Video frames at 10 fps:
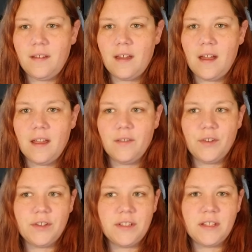
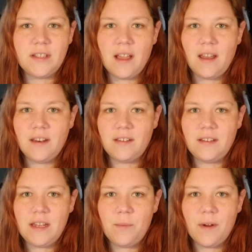Oliver just decided
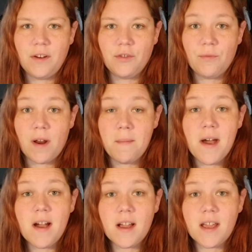he wanted to run
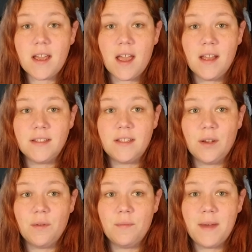amok, and
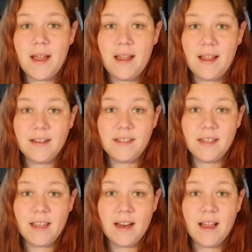so Matt had
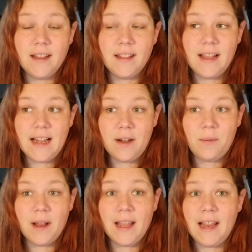to get on that
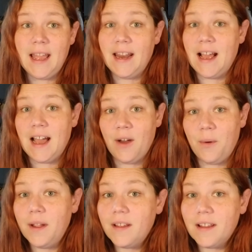while I had hot
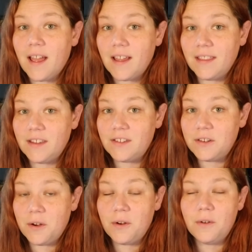oil on the
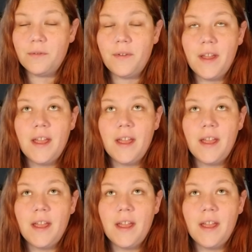stove.